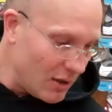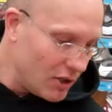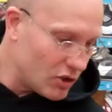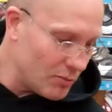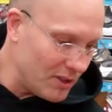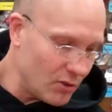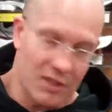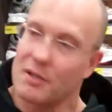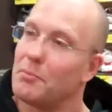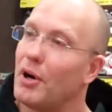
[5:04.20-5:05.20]
You should be
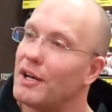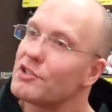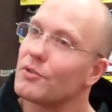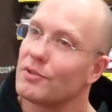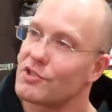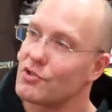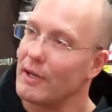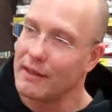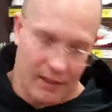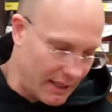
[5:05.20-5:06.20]
doing some postural
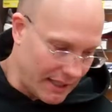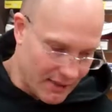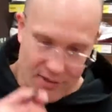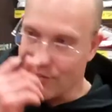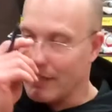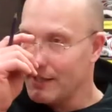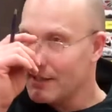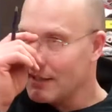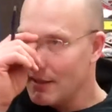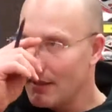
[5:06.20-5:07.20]
strengthening
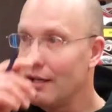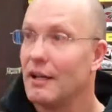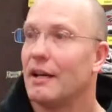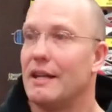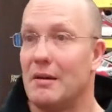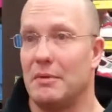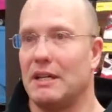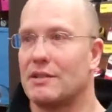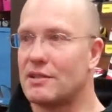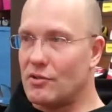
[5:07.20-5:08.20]
exercises. And that
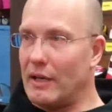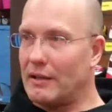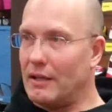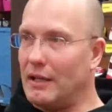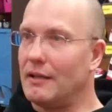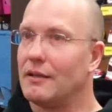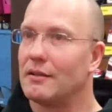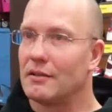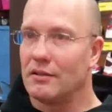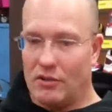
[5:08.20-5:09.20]
means strengthening
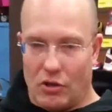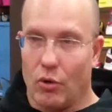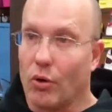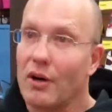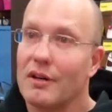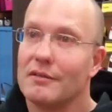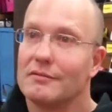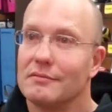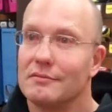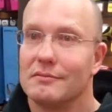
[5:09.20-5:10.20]
the core.
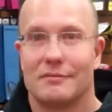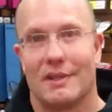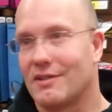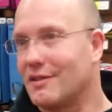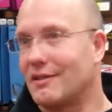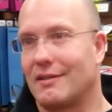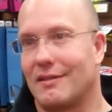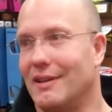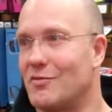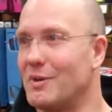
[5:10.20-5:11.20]

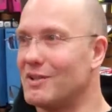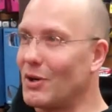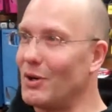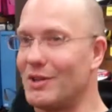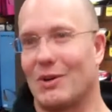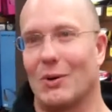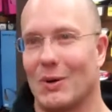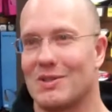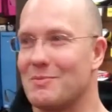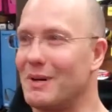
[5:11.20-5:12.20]
Everybody's heard of the
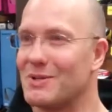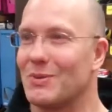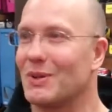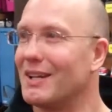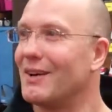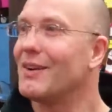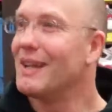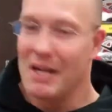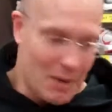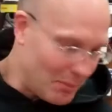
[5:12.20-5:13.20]
core, it's the buzzword, you know.
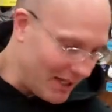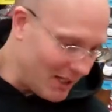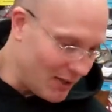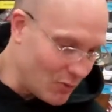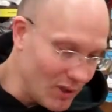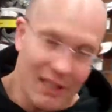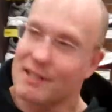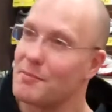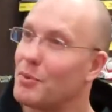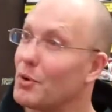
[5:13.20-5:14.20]
But
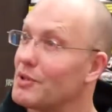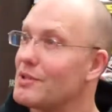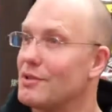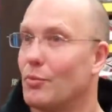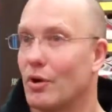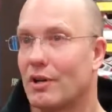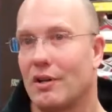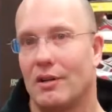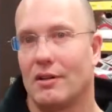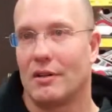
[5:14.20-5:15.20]
it's important to
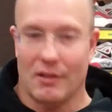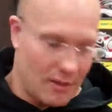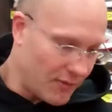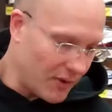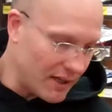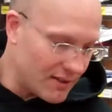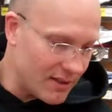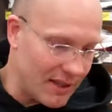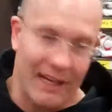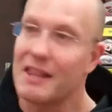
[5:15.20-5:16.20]
work the
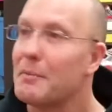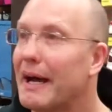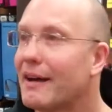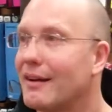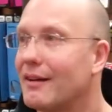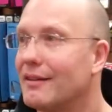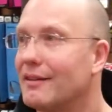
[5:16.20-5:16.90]
front and the back,